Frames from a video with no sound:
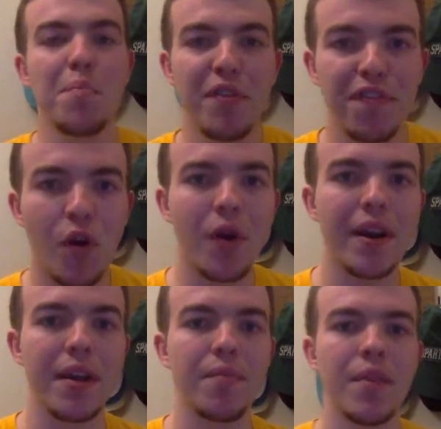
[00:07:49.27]
before
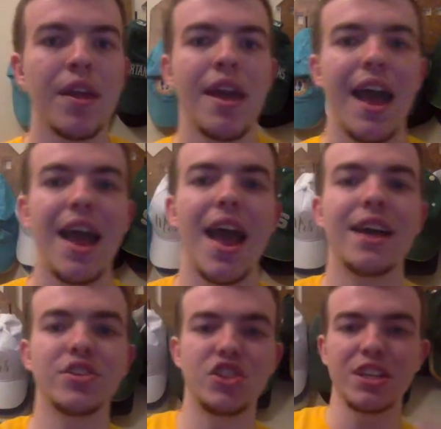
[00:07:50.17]
him
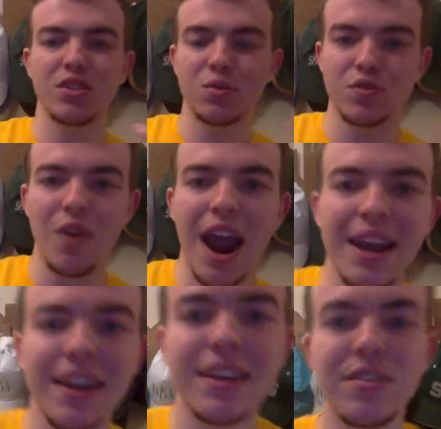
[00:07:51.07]
as Jesus was
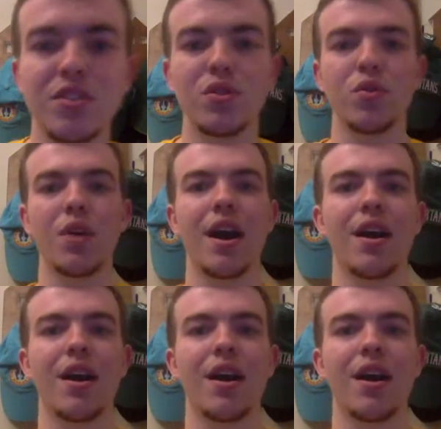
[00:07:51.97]
riding into